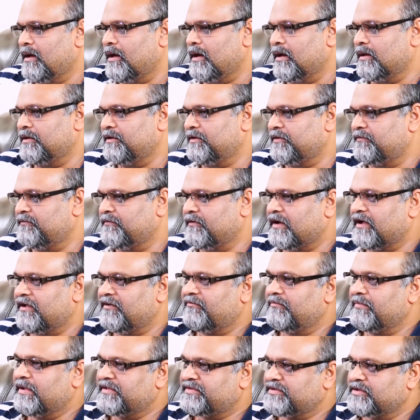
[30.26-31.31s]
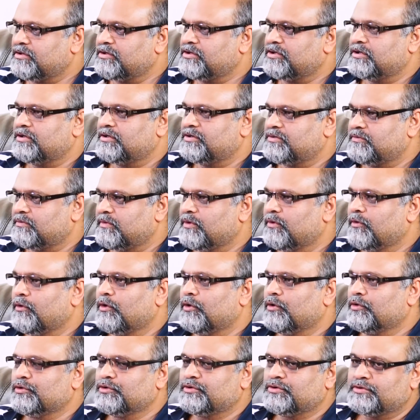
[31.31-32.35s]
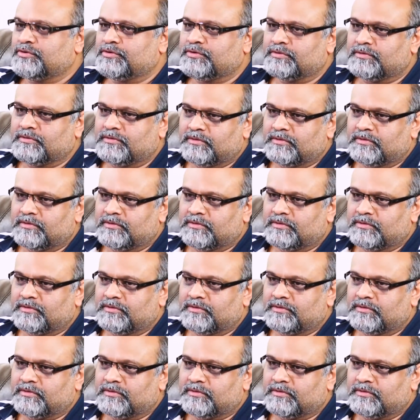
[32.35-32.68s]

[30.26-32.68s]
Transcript: And these 5 messengers were those